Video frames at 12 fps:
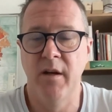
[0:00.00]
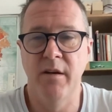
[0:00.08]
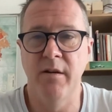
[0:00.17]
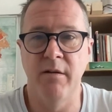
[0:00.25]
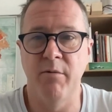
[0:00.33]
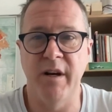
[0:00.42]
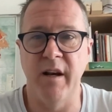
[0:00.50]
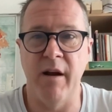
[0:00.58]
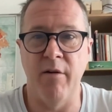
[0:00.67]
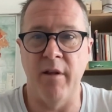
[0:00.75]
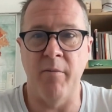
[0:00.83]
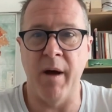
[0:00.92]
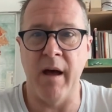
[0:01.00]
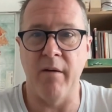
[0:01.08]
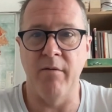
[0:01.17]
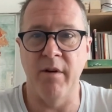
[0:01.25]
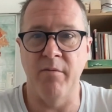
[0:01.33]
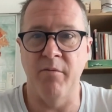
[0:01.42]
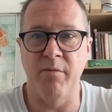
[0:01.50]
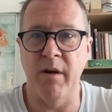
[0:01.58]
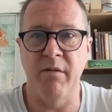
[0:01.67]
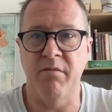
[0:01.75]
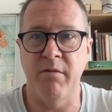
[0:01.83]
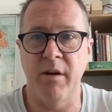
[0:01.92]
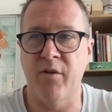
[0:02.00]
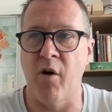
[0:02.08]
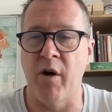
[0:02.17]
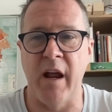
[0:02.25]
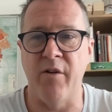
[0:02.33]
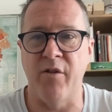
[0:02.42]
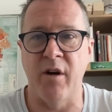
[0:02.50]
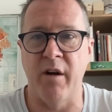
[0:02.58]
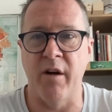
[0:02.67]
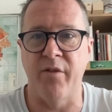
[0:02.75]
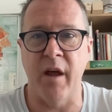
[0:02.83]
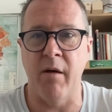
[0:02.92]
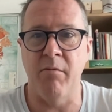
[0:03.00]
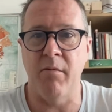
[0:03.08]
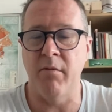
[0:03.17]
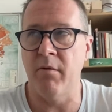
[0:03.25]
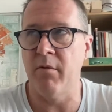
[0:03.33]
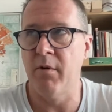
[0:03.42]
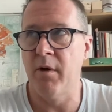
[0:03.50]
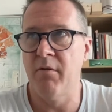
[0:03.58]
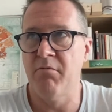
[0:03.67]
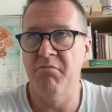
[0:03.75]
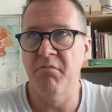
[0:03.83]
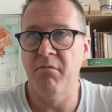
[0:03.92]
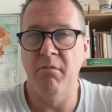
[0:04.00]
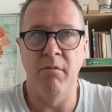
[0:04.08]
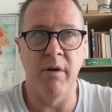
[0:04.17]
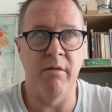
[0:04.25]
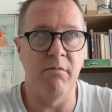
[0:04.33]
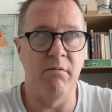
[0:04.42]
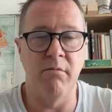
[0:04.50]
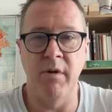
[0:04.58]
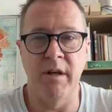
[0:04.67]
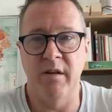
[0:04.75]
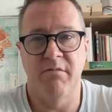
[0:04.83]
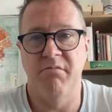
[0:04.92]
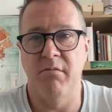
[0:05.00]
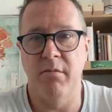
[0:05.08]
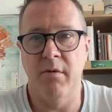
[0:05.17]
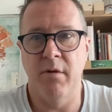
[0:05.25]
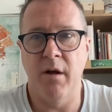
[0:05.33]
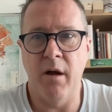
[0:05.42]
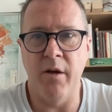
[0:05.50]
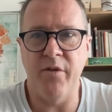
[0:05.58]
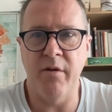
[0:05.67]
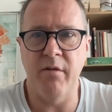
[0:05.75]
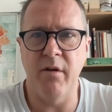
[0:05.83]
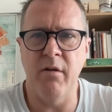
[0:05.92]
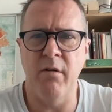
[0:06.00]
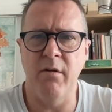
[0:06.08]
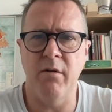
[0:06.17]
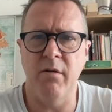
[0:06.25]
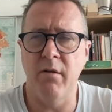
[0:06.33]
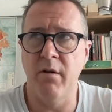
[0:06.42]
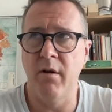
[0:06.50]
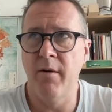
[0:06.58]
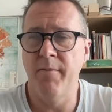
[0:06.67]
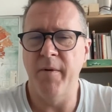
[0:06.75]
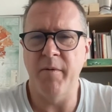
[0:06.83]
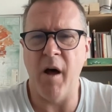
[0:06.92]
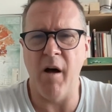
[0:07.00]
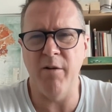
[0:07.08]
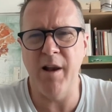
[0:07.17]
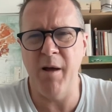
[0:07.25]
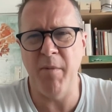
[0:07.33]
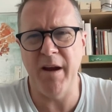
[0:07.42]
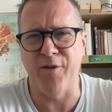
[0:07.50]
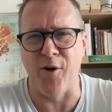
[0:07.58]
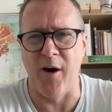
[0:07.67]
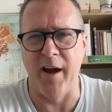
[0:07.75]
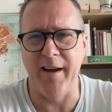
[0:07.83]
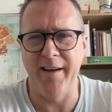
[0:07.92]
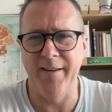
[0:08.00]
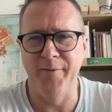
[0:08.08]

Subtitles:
And we didn't hear anything back. He's got an agent at ICM. I said, oh, let me try.